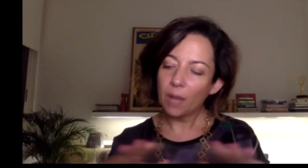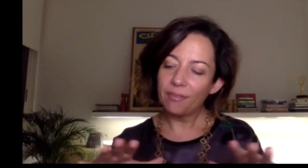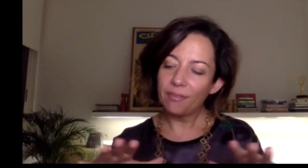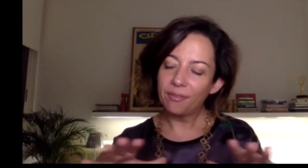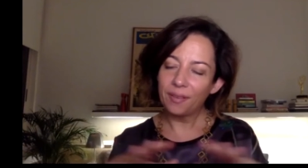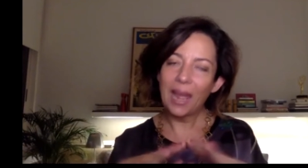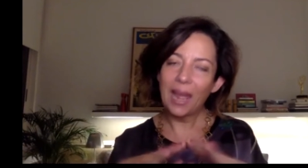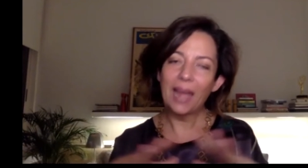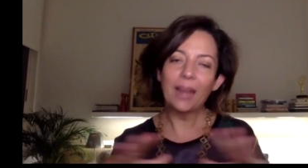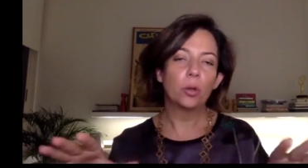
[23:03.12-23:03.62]

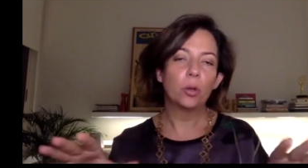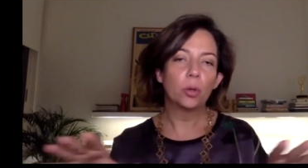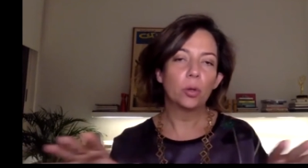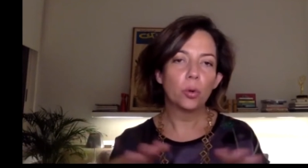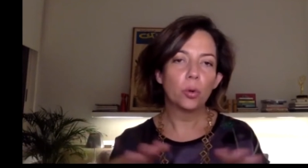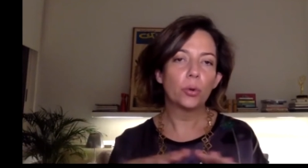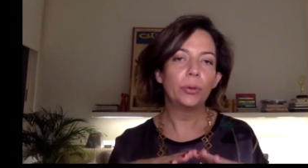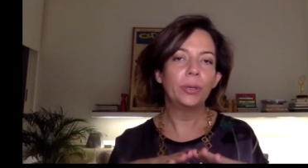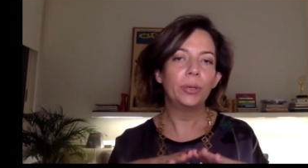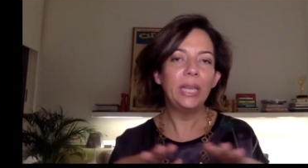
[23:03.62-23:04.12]
flattener
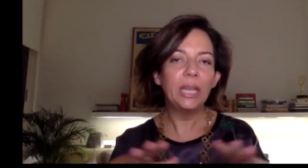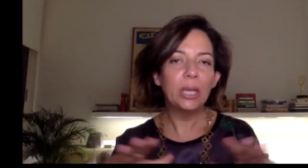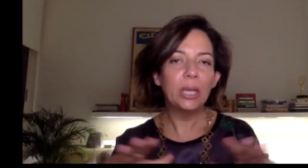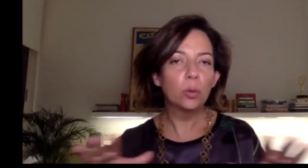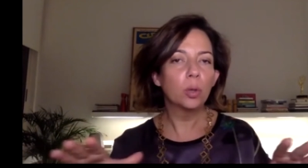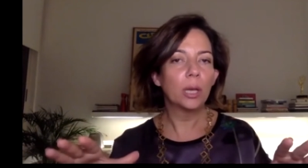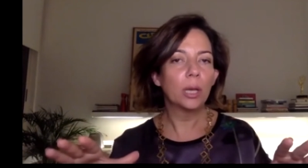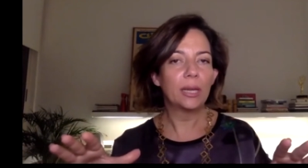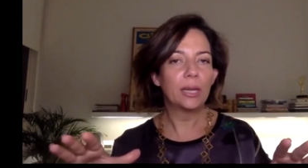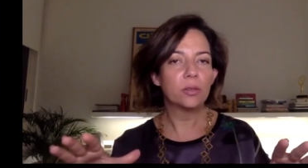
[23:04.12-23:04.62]
or an
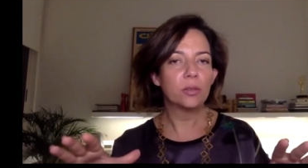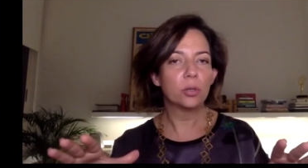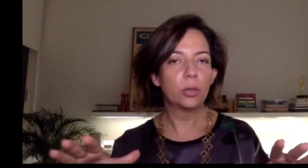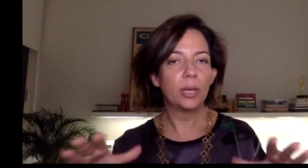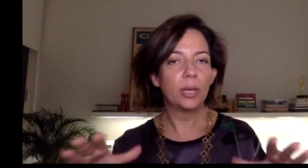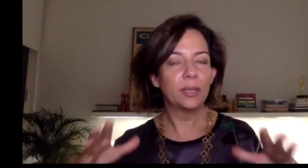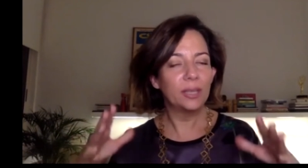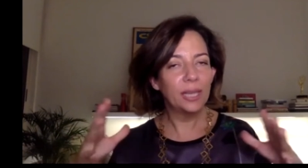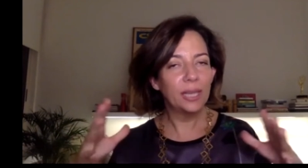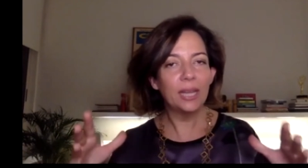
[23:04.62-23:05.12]
equalizer.
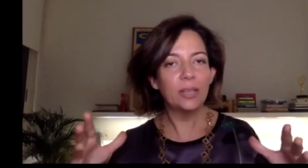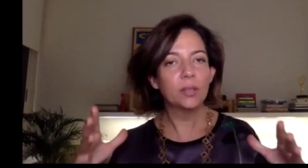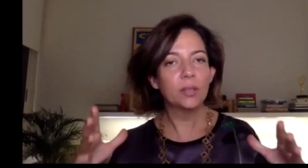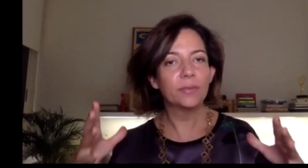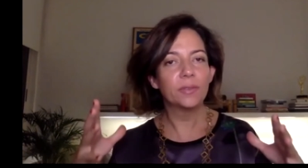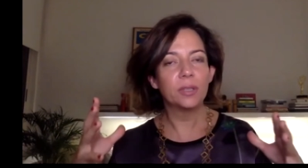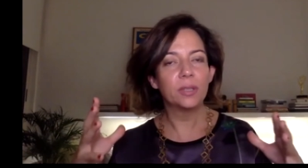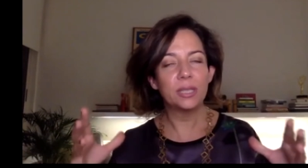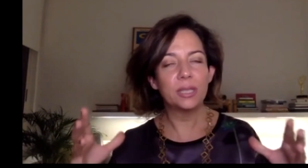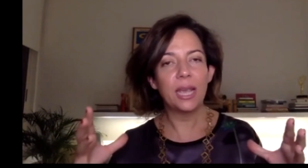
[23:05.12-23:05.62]
At the end
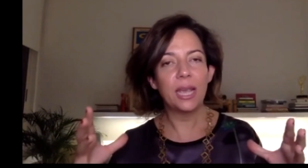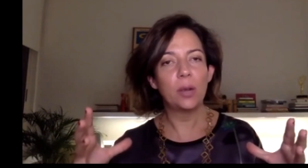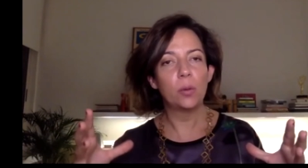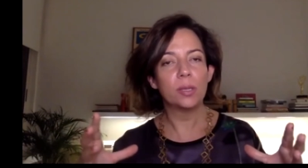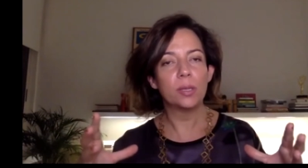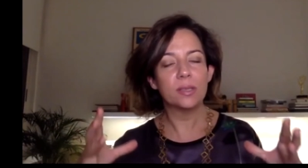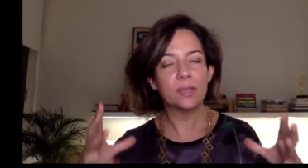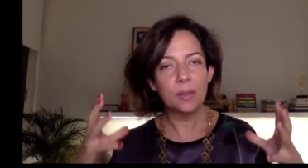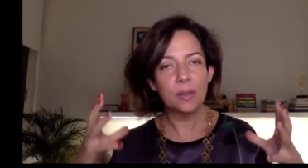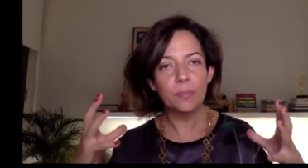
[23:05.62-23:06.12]
of the day,
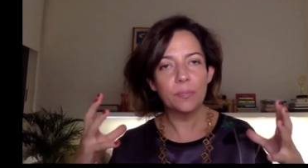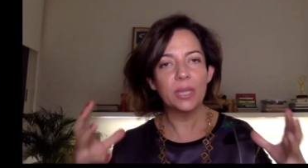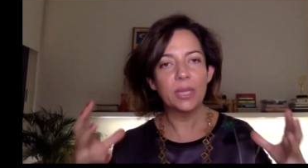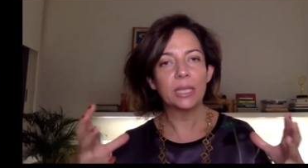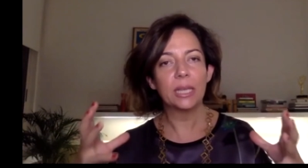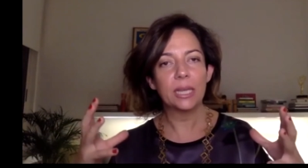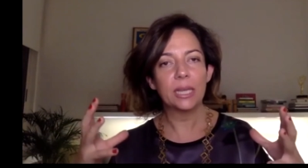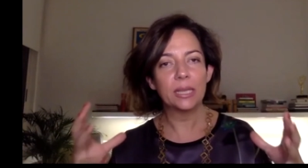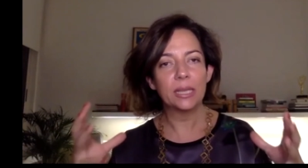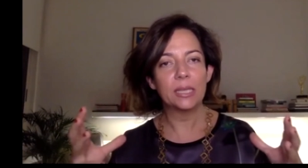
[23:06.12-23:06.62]
when something
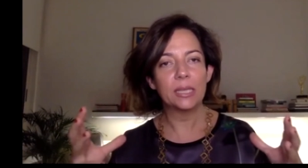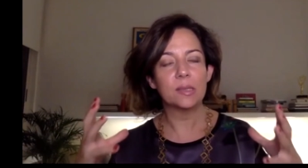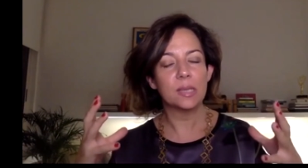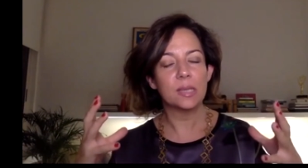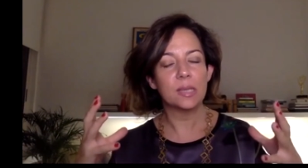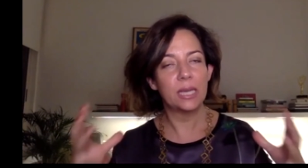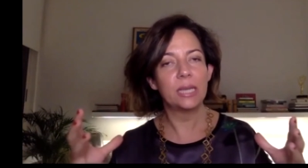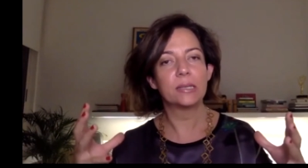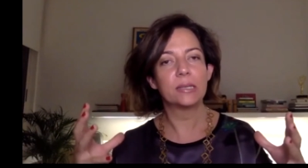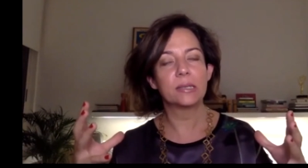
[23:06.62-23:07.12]
like this
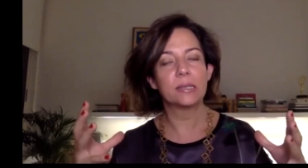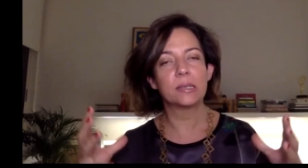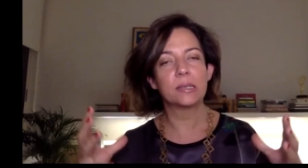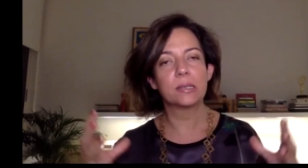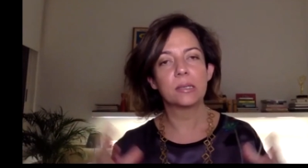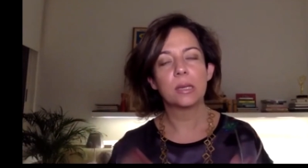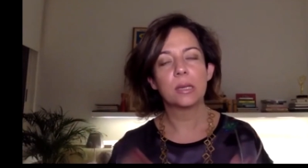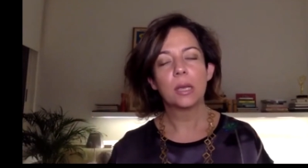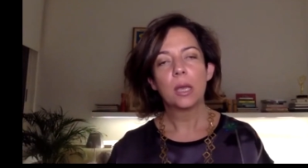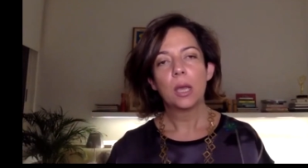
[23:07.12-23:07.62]

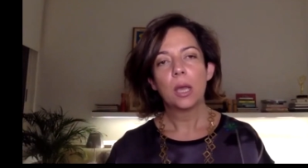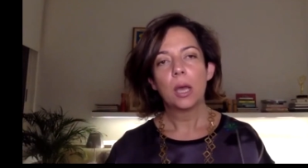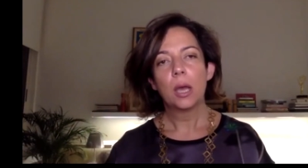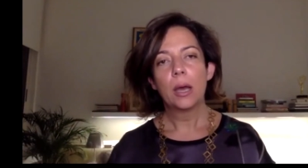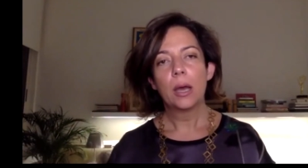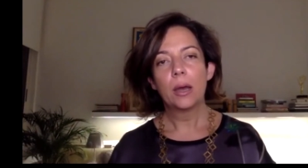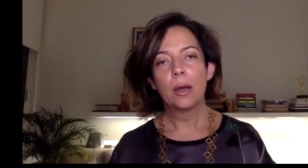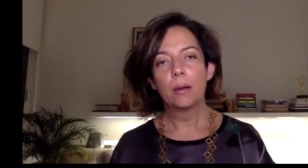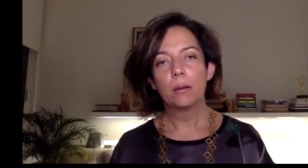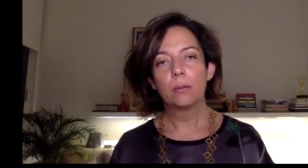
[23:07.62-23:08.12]
hits,
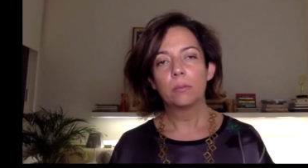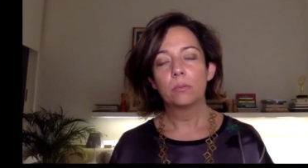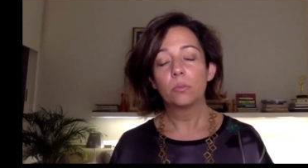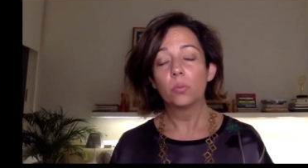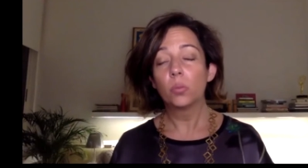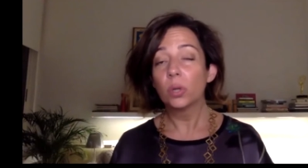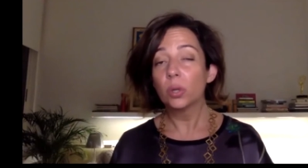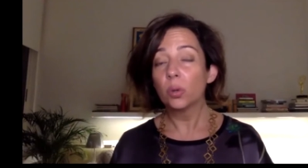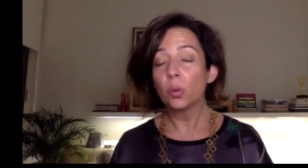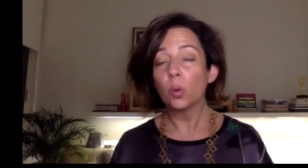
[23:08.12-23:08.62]

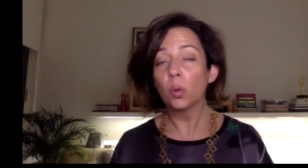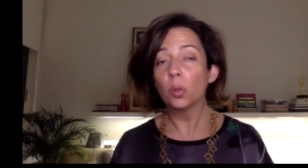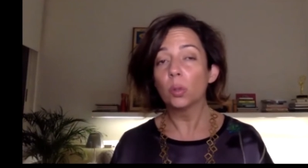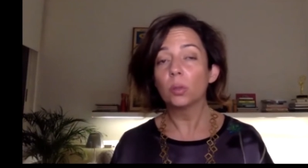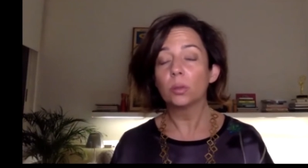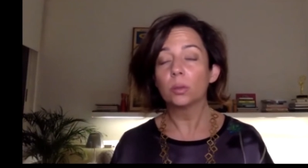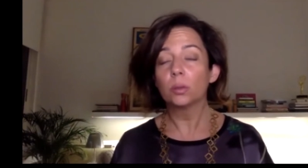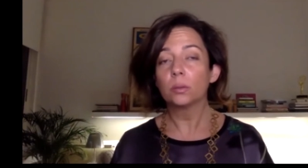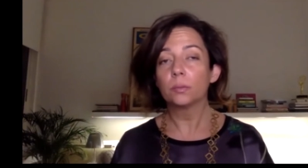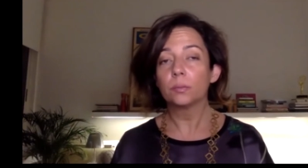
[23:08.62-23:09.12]
we're
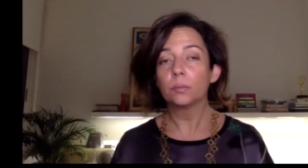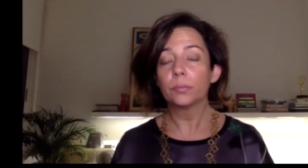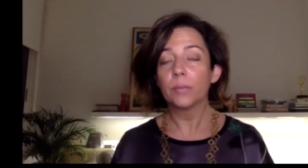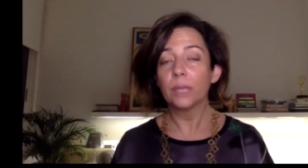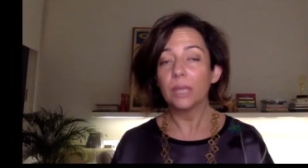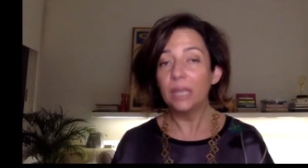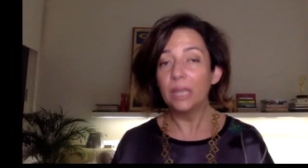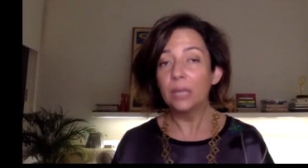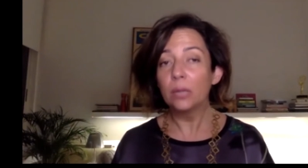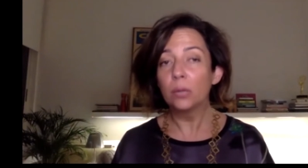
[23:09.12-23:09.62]
all
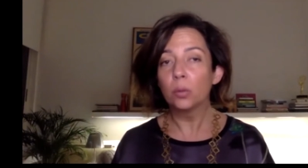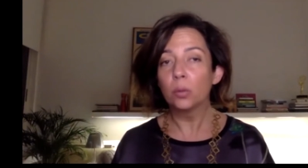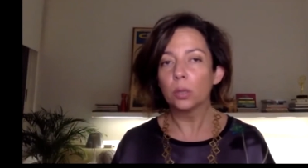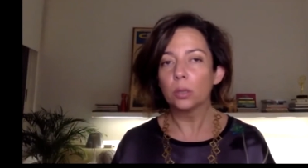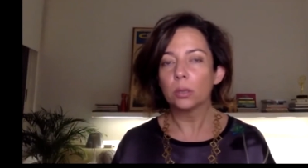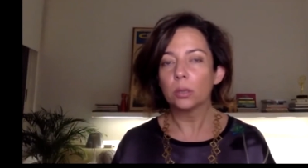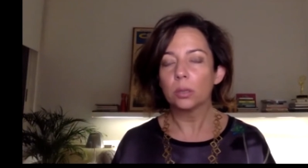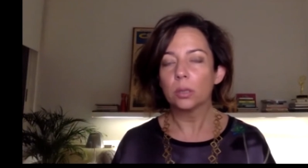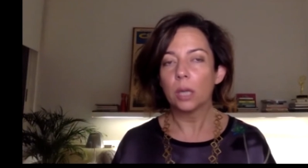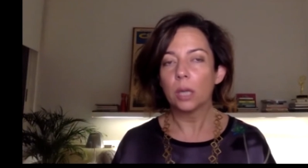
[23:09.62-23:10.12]

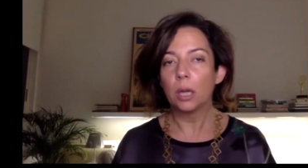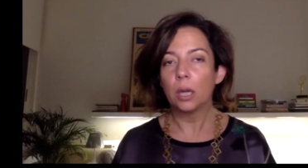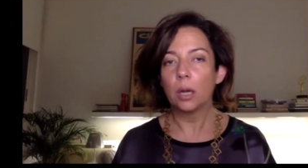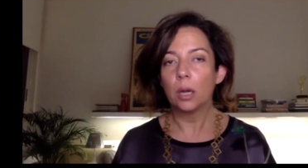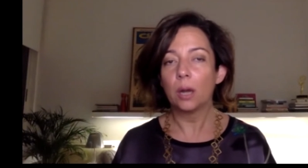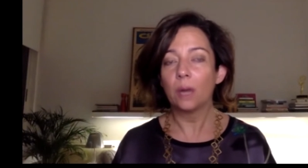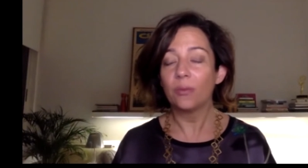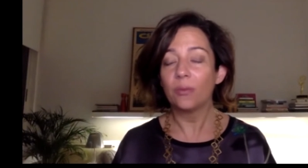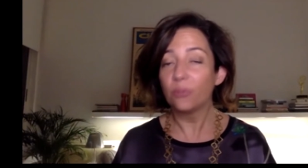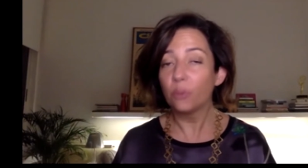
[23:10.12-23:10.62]
equal,
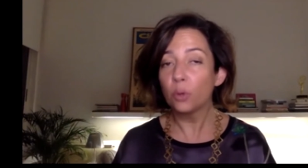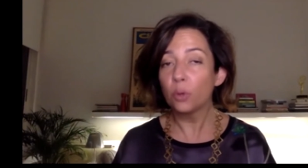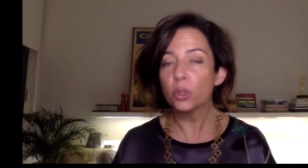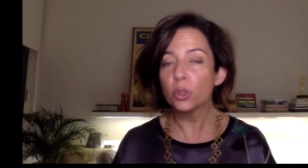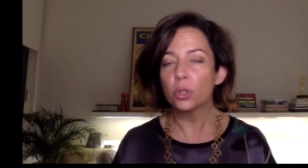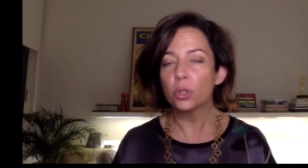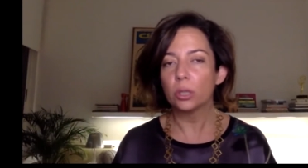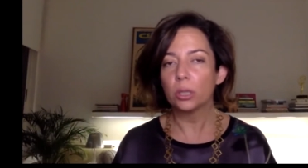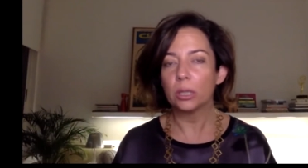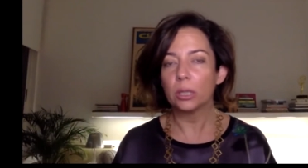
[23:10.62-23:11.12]

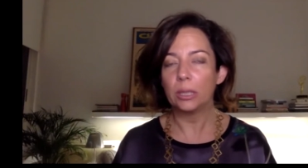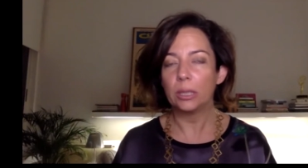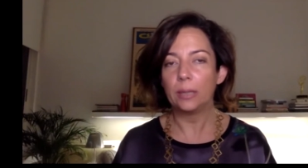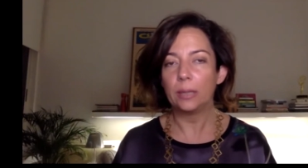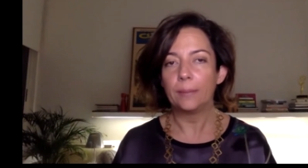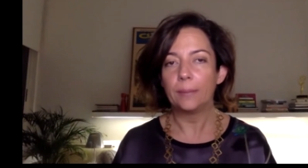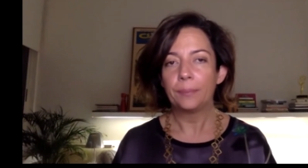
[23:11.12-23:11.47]
unfortunately.